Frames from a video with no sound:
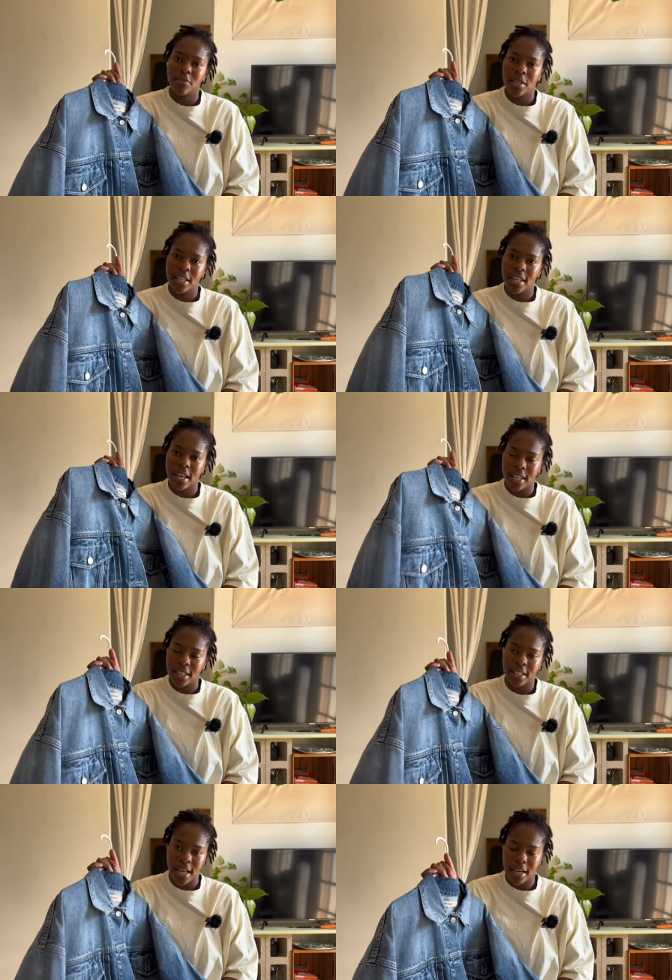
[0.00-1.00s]
with a
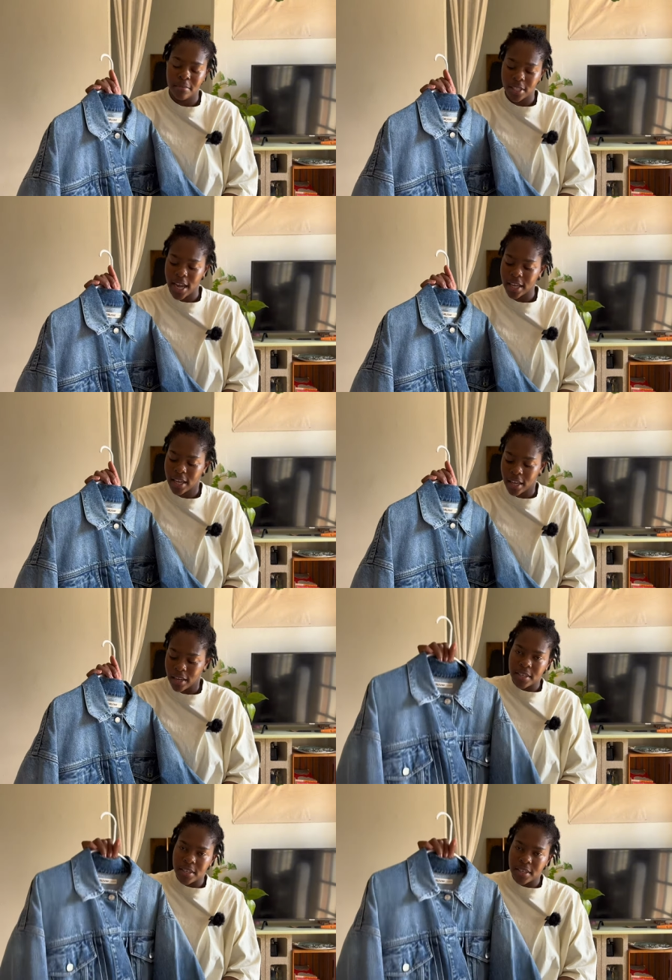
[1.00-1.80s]
good denim jacket.